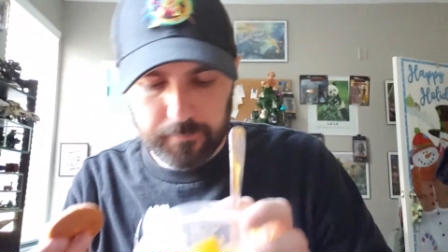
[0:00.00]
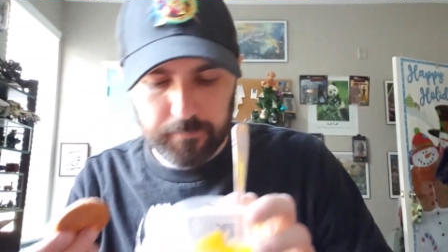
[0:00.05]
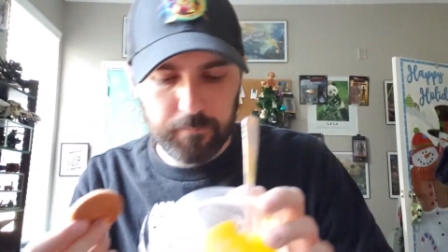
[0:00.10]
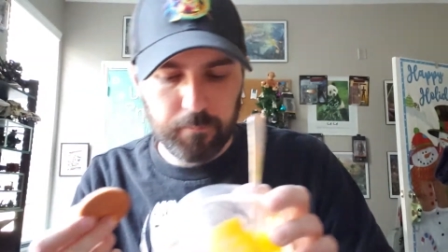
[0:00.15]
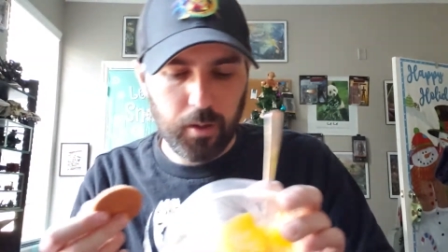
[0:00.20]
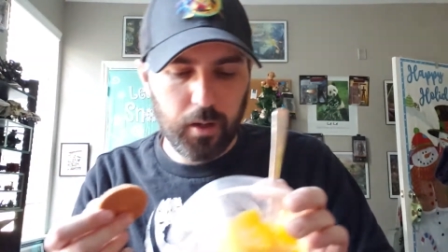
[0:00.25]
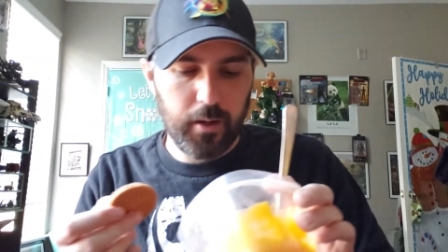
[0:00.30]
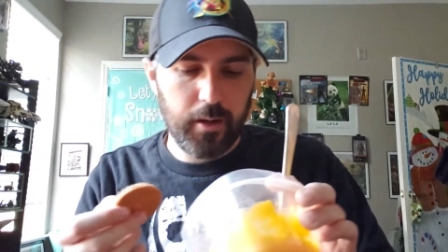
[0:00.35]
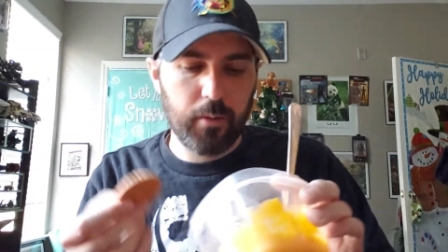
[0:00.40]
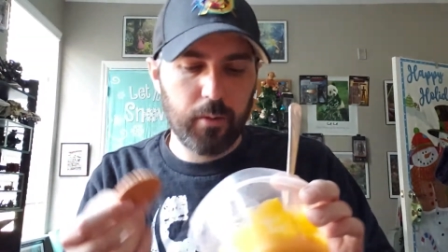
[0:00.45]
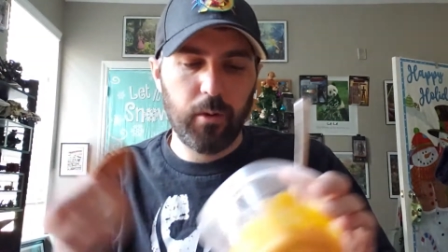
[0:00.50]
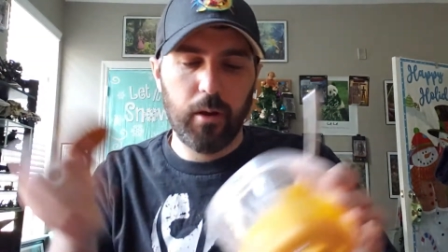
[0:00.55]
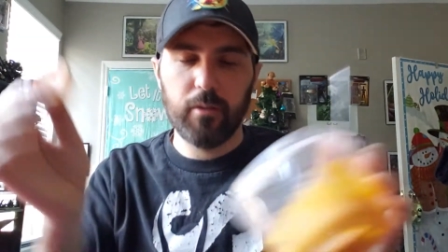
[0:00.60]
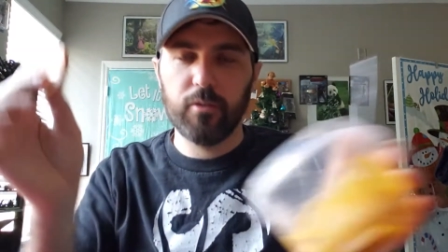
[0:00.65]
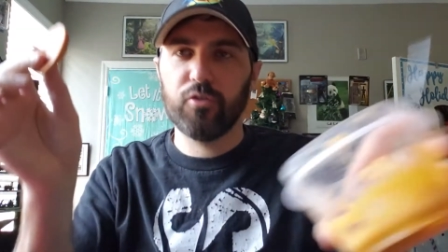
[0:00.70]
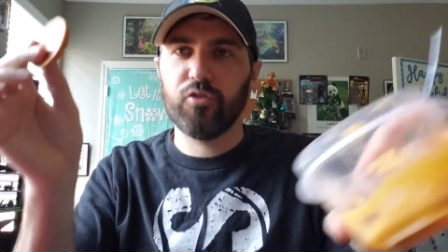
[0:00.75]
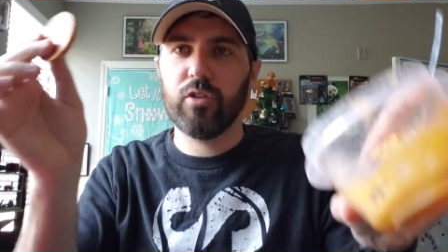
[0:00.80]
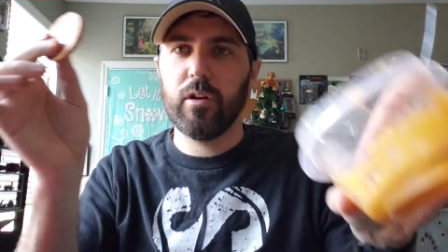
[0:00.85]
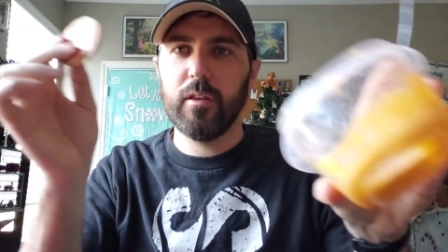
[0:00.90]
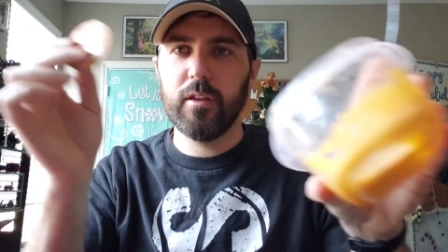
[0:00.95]
But anyway, let's
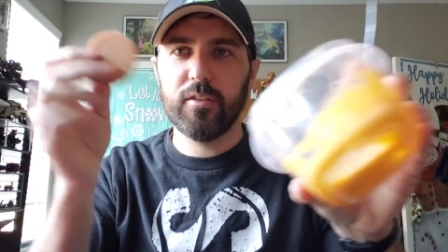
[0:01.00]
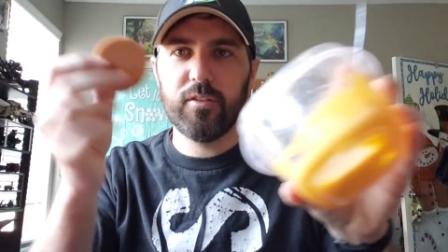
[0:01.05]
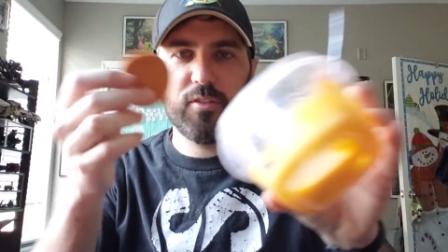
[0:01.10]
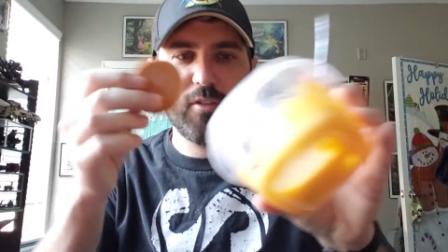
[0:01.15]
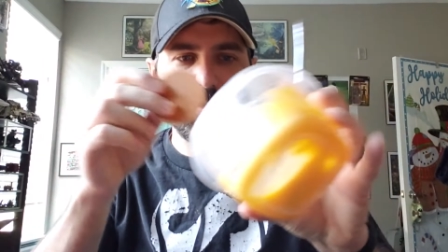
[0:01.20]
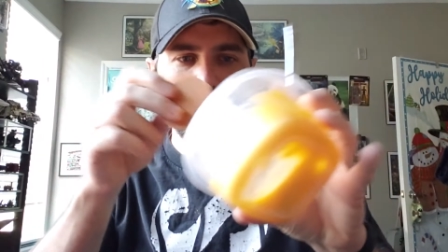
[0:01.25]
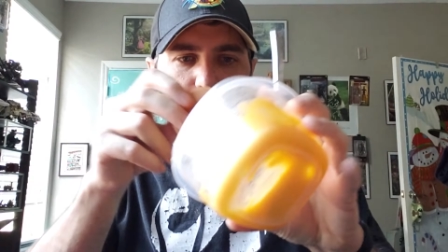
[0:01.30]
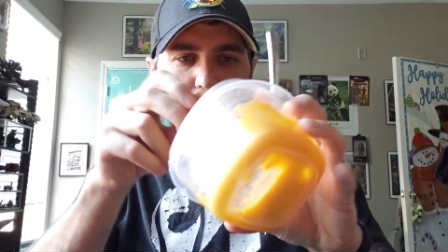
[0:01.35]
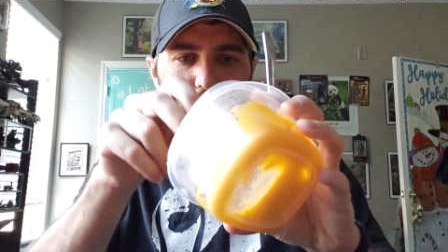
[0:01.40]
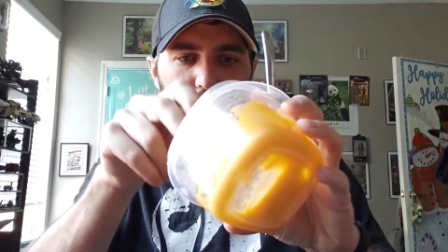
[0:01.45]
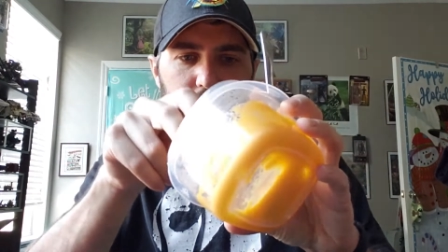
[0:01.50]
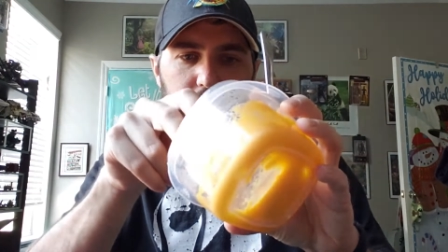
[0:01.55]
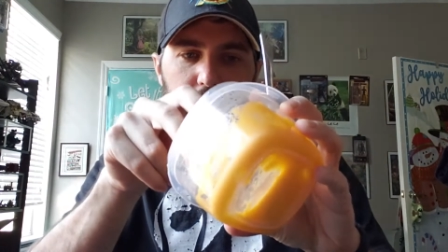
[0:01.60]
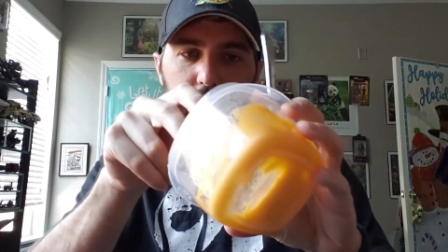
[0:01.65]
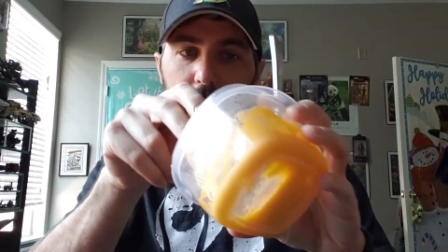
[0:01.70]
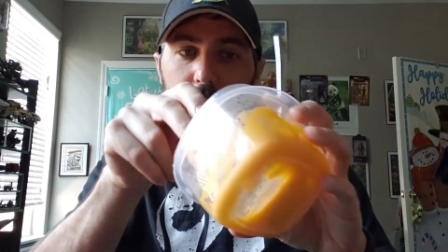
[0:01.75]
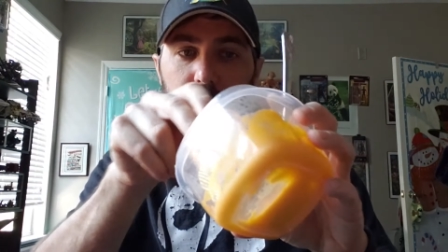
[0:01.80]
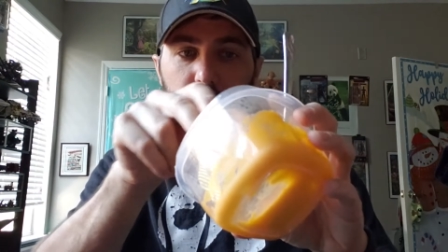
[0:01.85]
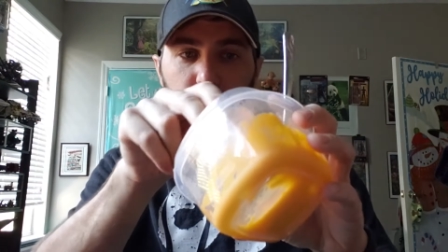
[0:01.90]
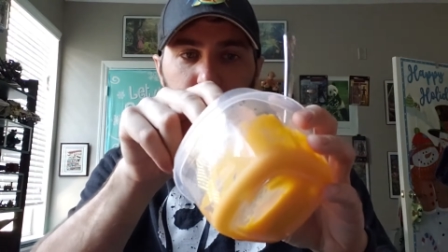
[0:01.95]
try this instead of Velveeta.
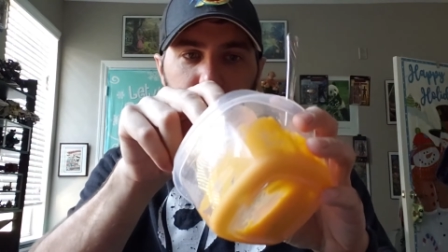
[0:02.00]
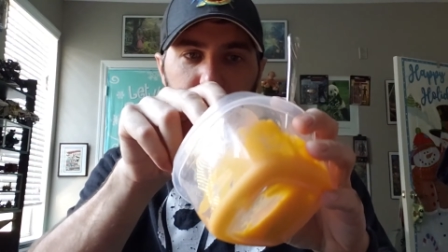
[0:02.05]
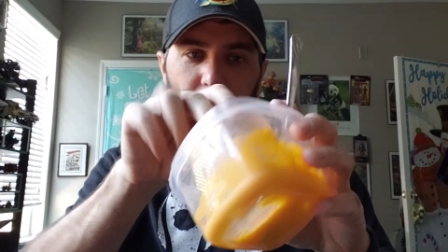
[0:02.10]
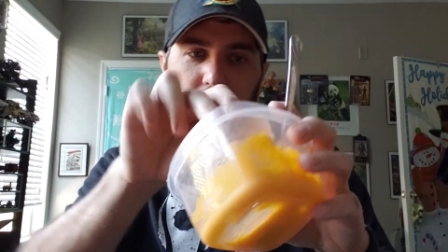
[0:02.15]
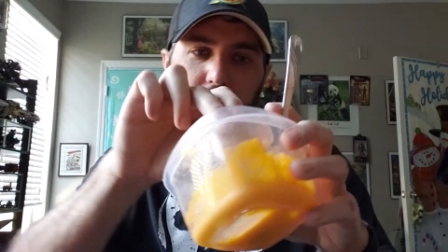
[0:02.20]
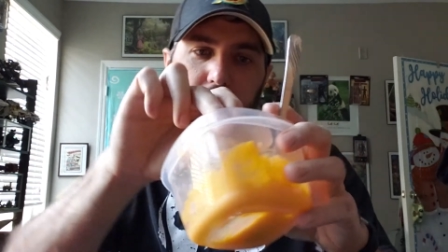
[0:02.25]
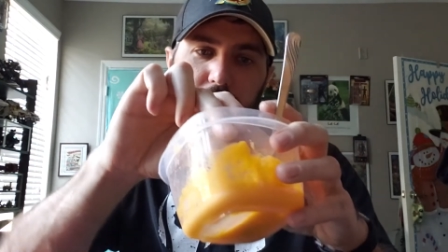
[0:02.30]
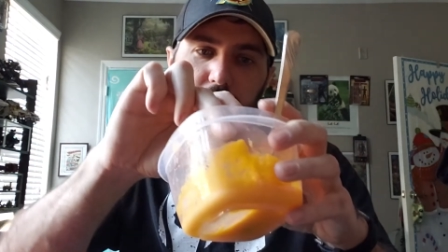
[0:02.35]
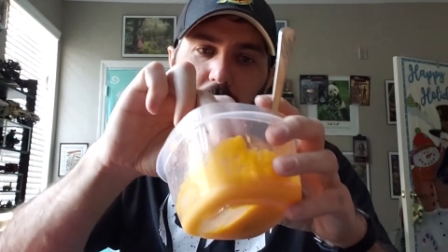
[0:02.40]
I don't have